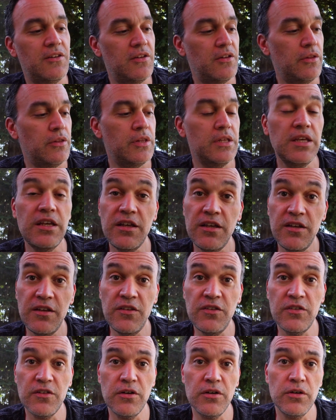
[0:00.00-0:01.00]

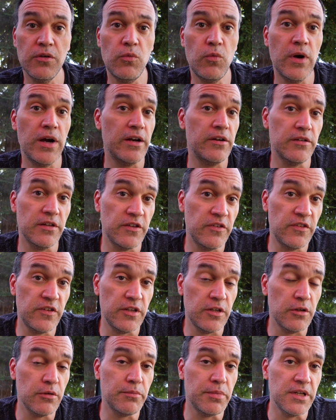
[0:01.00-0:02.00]
these are wireless
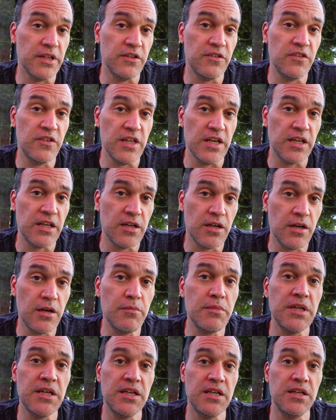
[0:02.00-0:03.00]
earbuds that
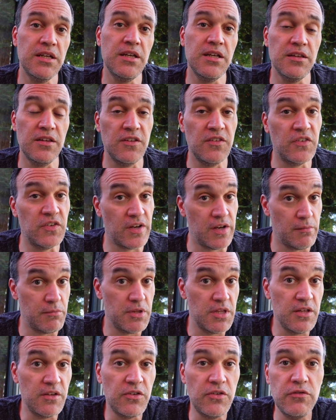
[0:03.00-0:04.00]
come in at the time
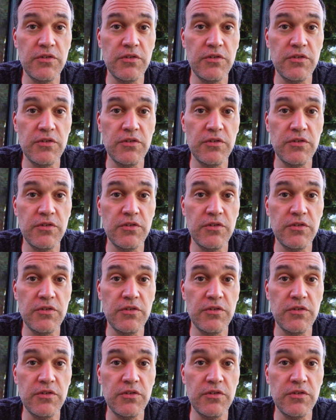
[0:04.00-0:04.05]
of this